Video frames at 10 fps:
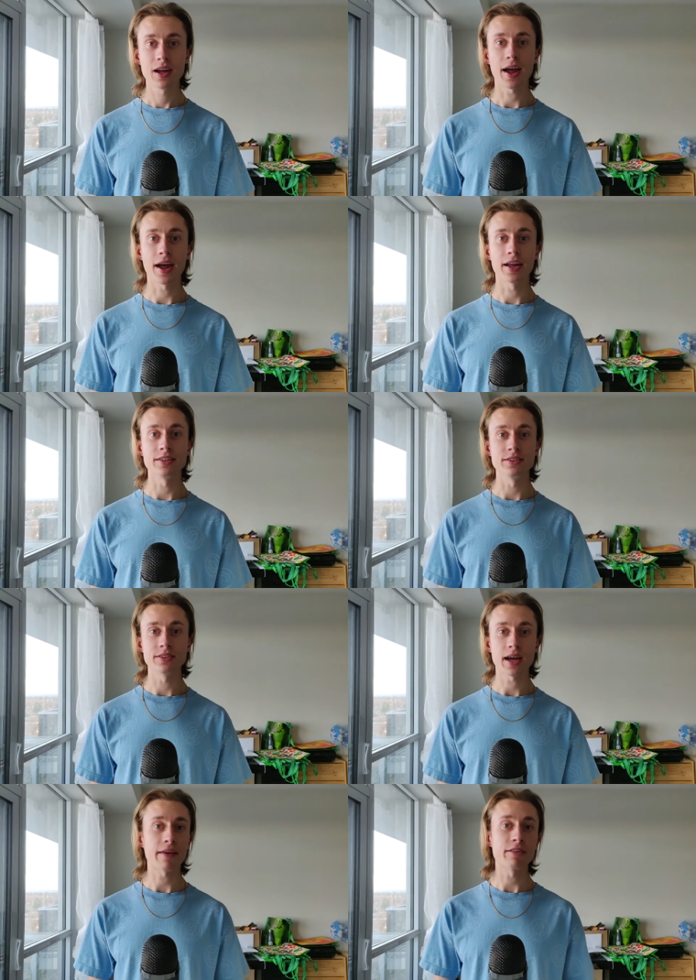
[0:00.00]
And
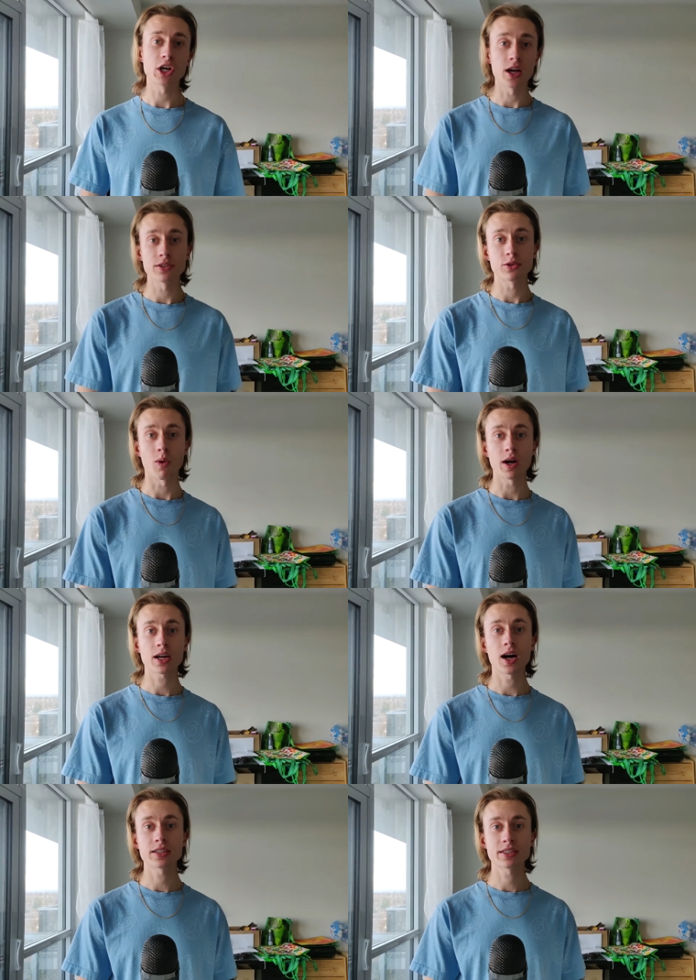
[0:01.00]
having gone to one
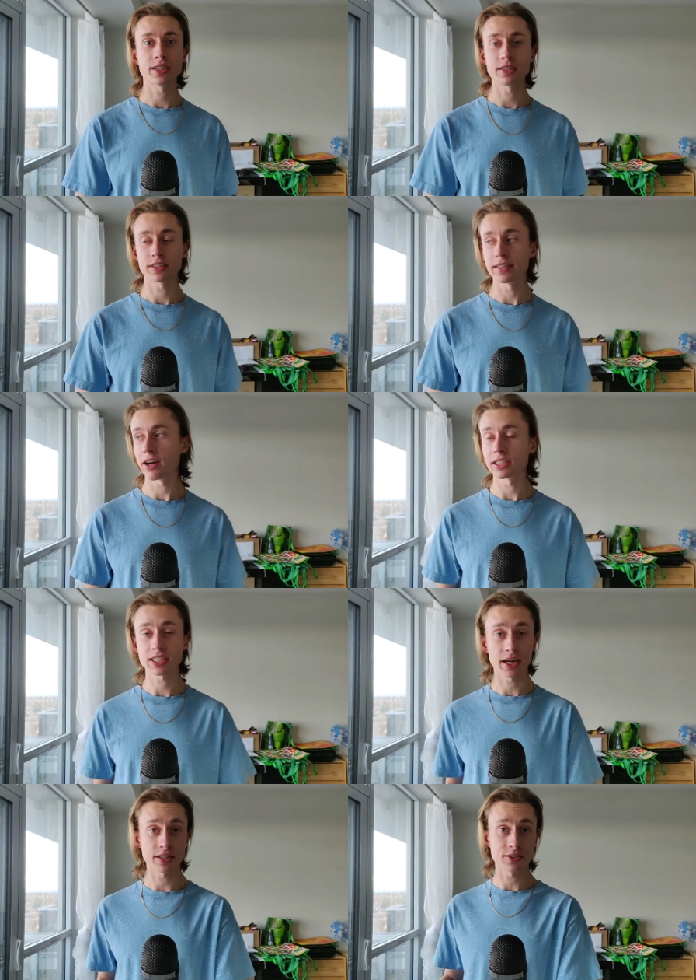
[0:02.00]
continent, he now
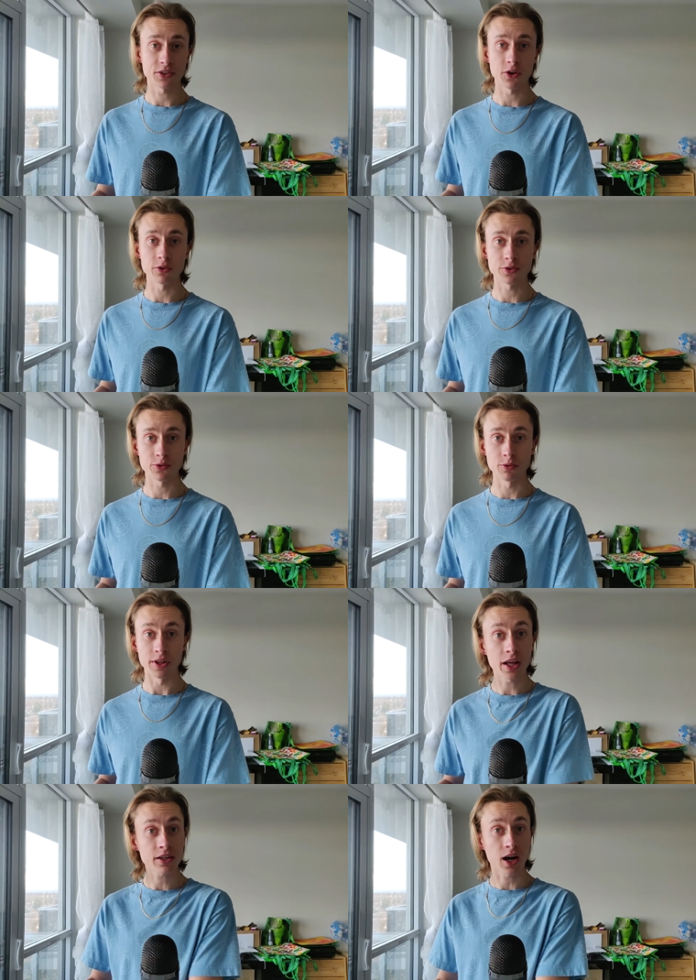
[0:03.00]
decided to go to
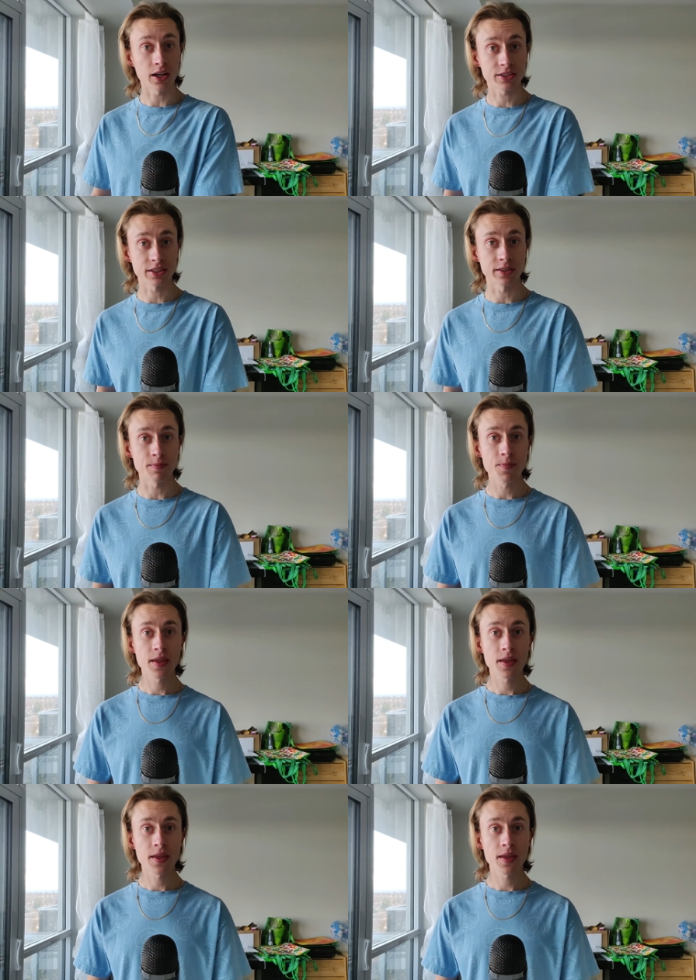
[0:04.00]
the other continent.